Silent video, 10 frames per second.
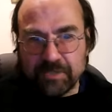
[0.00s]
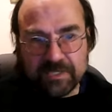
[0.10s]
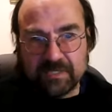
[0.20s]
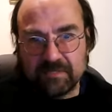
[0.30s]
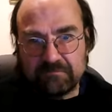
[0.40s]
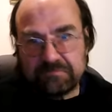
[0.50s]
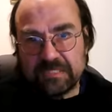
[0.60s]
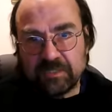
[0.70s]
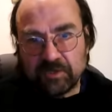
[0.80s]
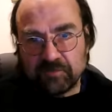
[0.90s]
just
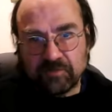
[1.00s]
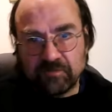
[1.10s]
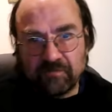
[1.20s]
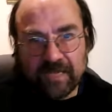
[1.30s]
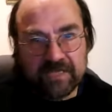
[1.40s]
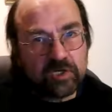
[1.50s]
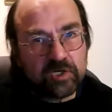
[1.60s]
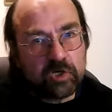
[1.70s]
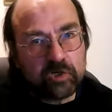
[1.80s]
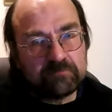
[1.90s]
start to reflect
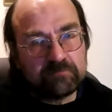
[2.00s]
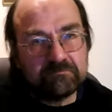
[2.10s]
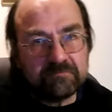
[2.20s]
on